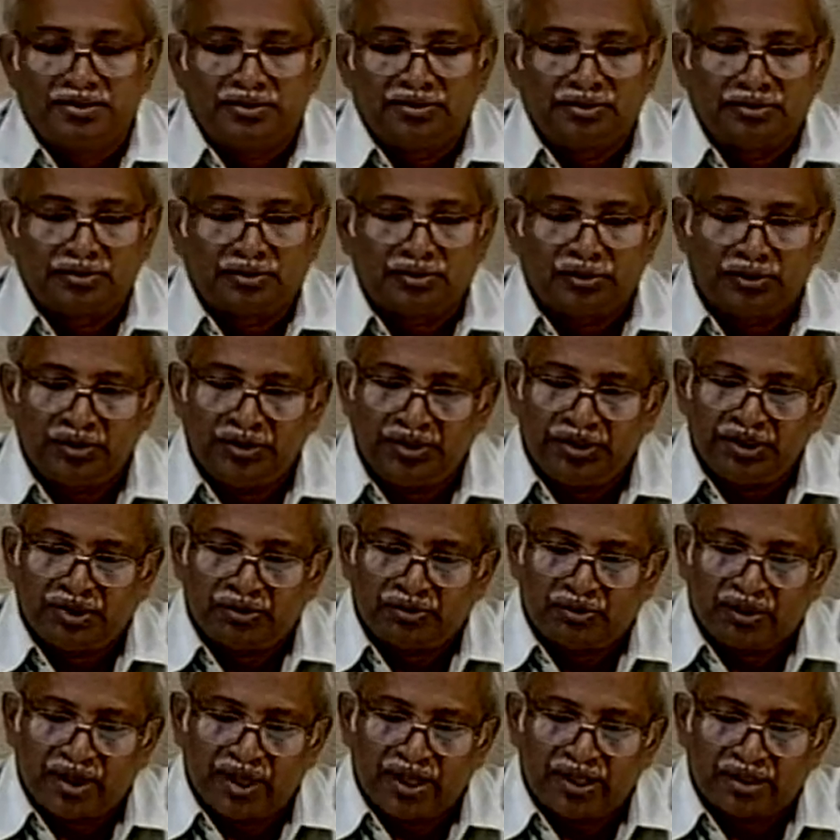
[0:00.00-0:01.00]
So we
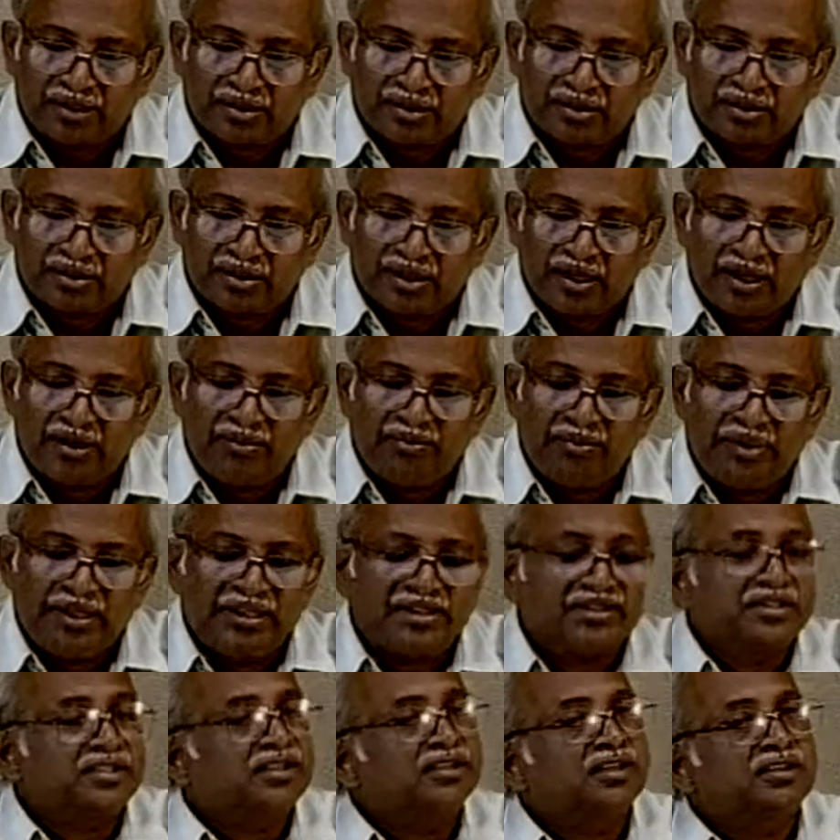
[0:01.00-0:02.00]
require a
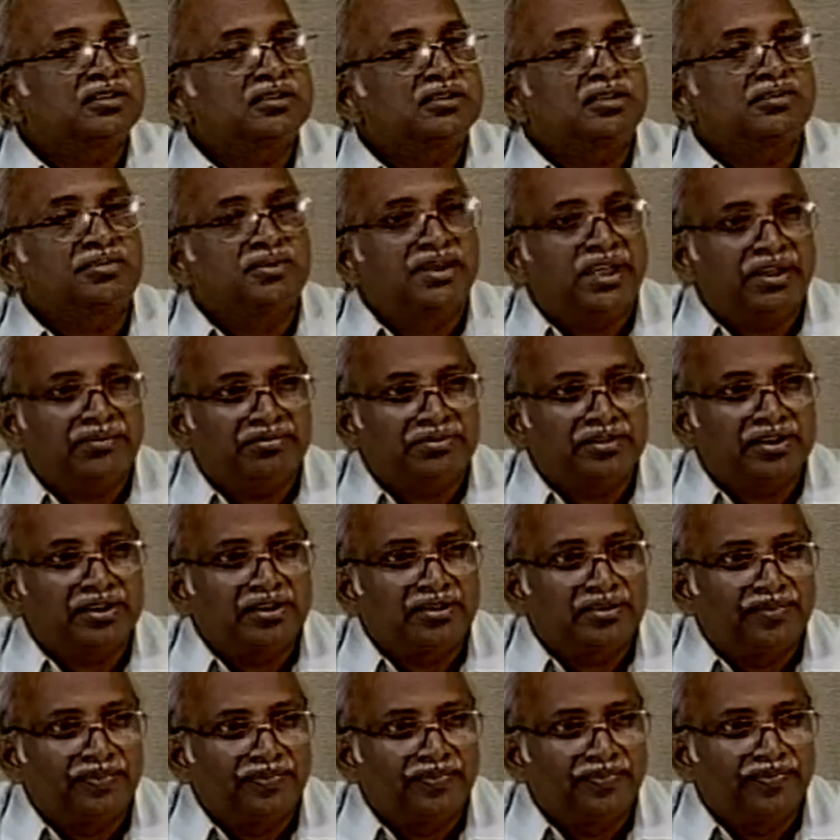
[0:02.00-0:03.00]
maintenance of depth
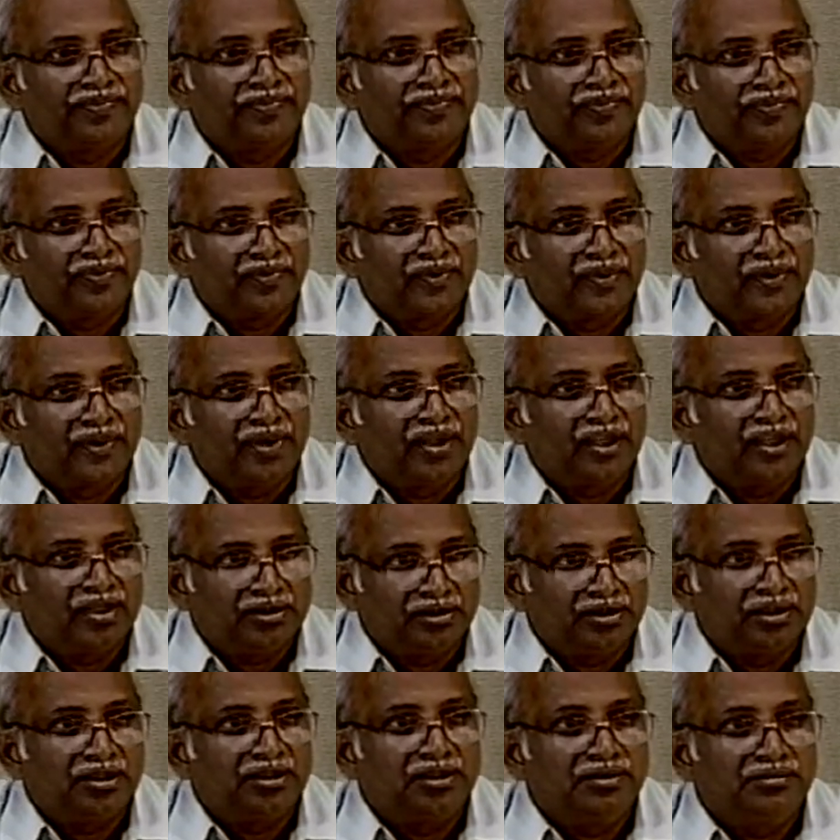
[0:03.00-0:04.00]
on
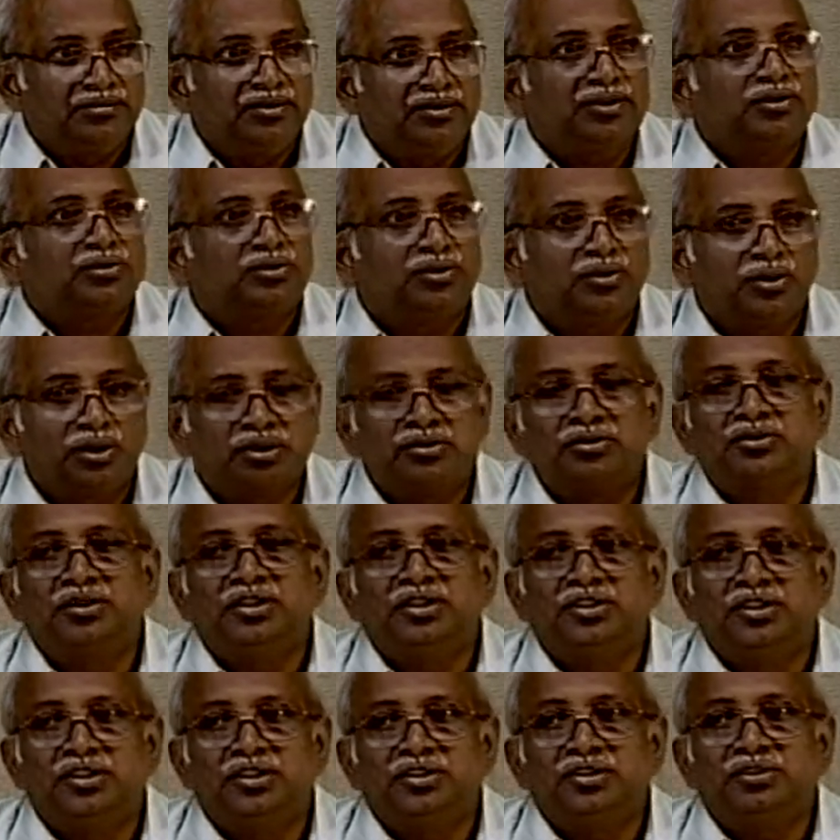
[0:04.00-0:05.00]
the river throughout the
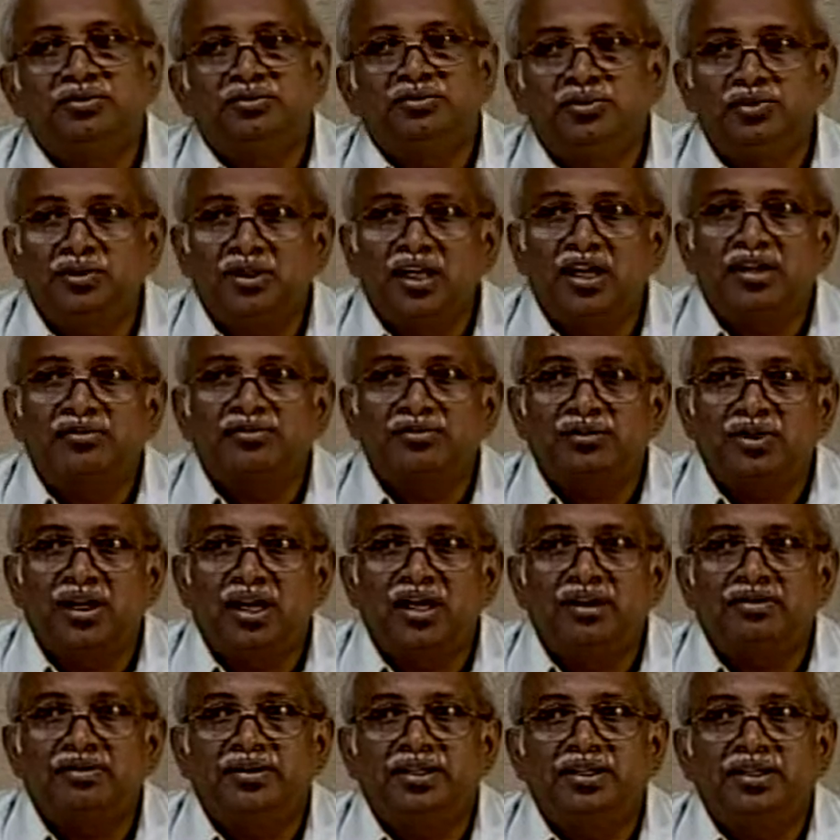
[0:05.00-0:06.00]
year if we have to
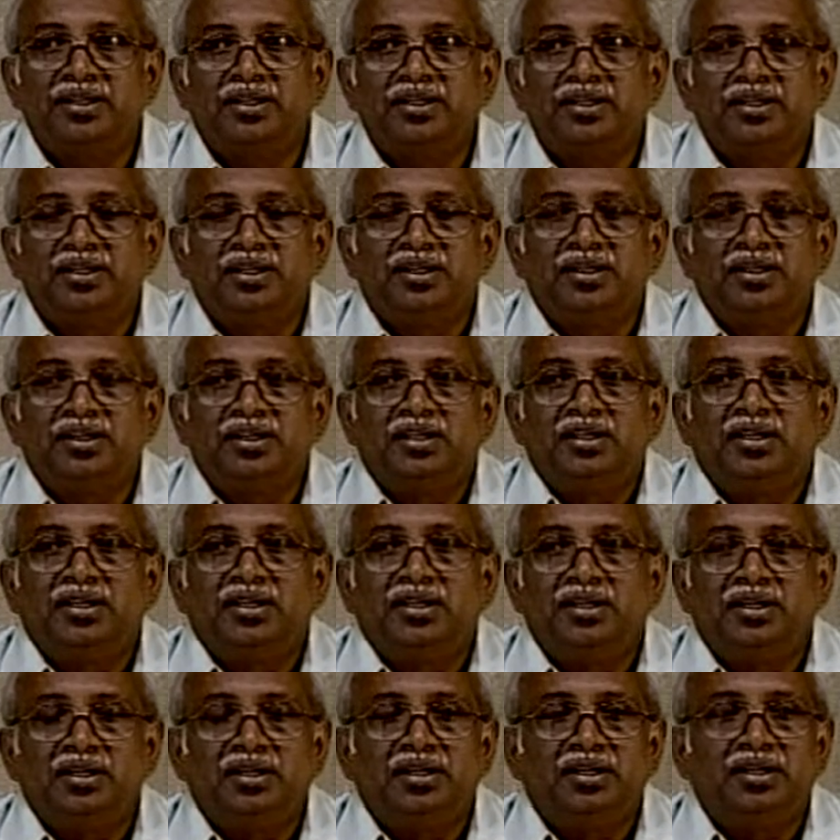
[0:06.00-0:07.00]
have a
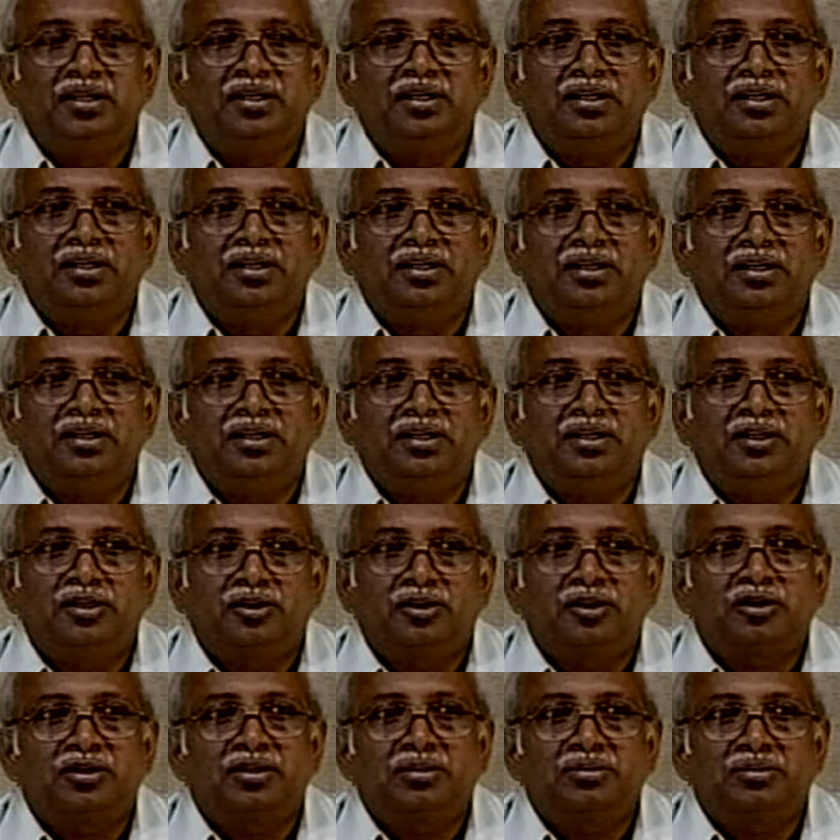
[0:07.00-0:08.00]

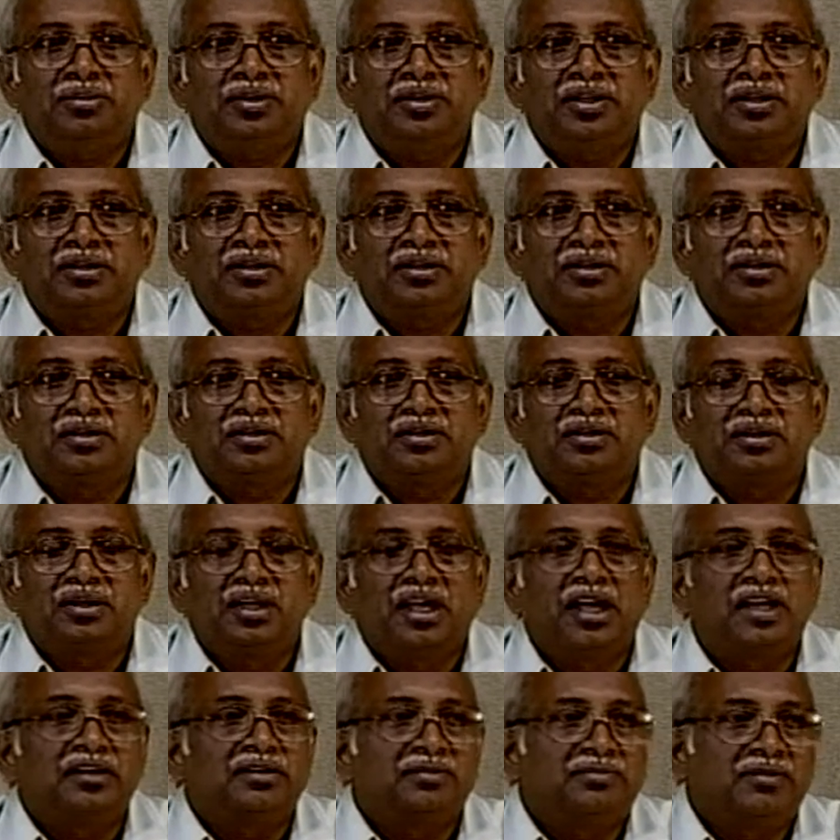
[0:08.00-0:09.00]
economic
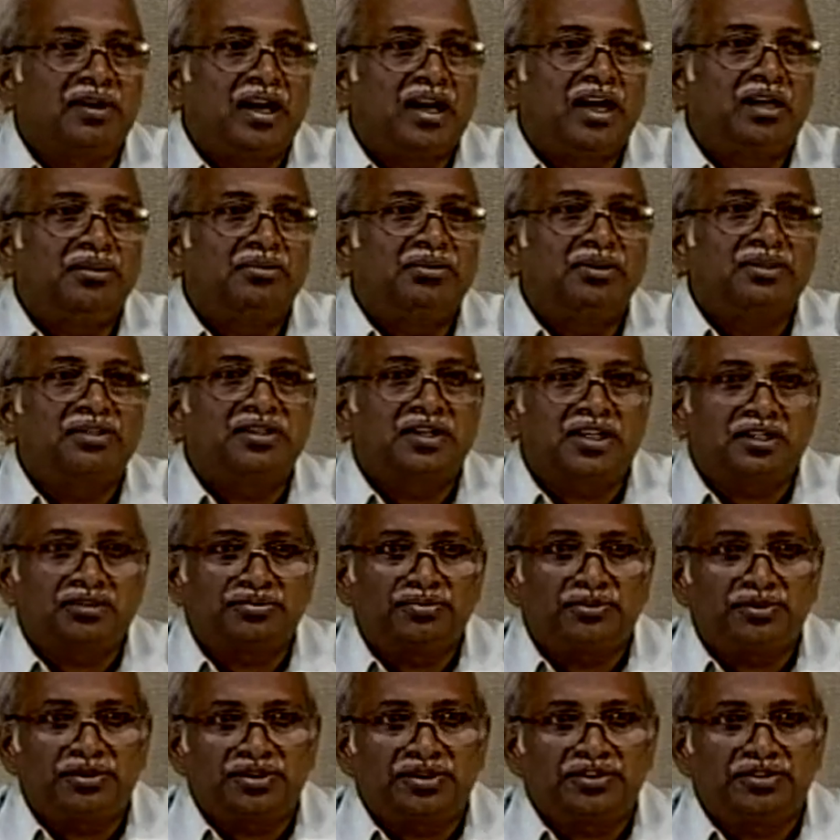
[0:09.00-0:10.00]
and viable
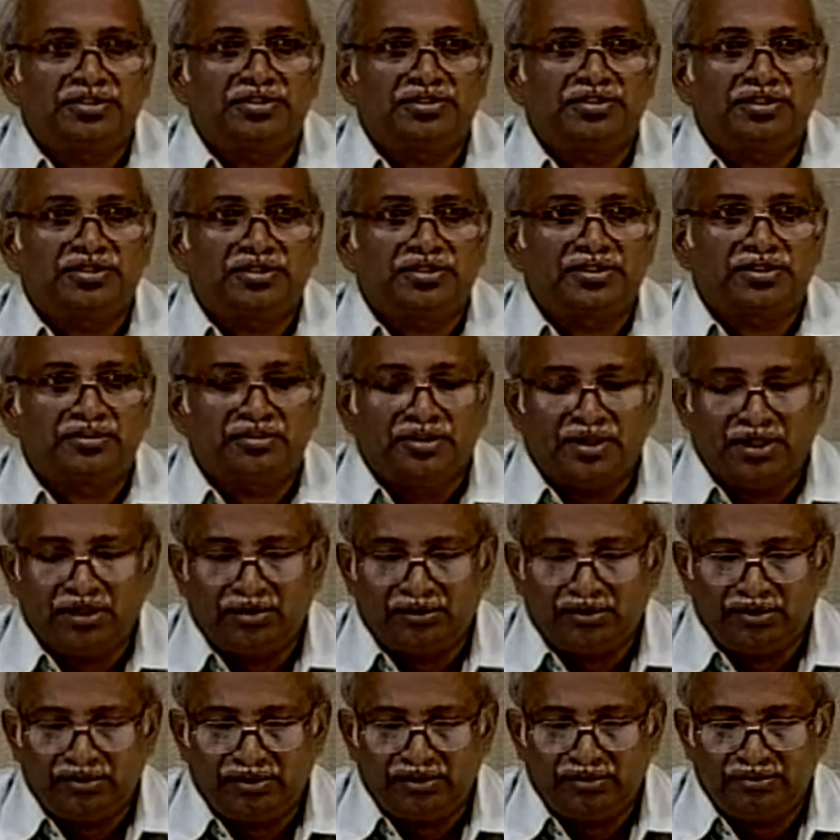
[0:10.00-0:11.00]
transportation system
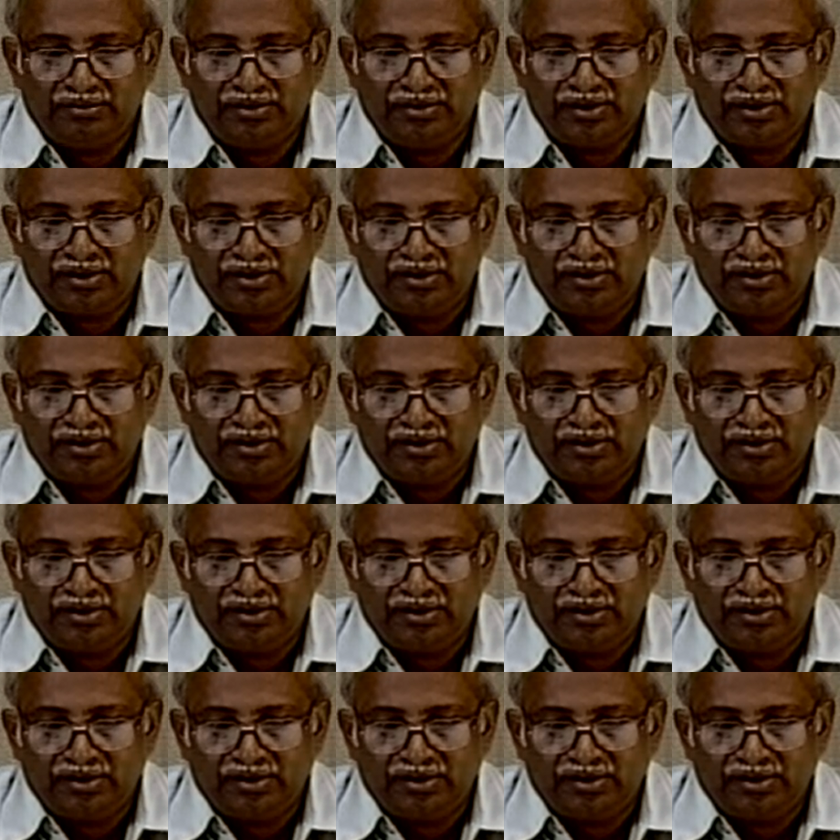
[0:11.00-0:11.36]
along the river.